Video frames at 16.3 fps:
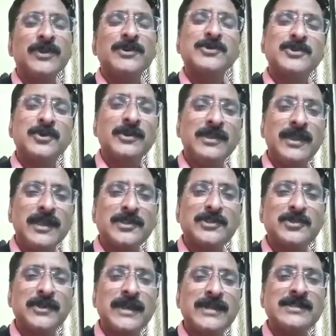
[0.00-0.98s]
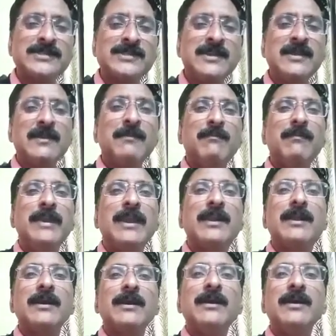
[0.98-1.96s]
So dear students,
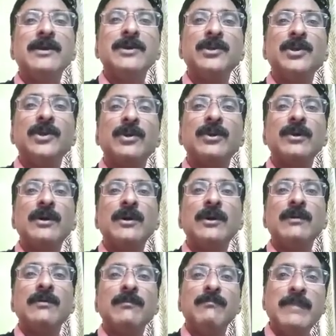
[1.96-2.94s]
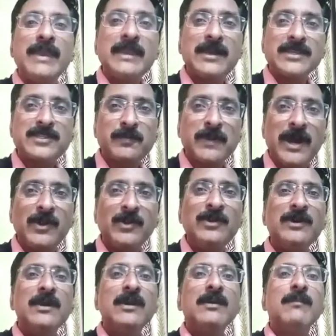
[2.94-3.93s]
make your make us proud,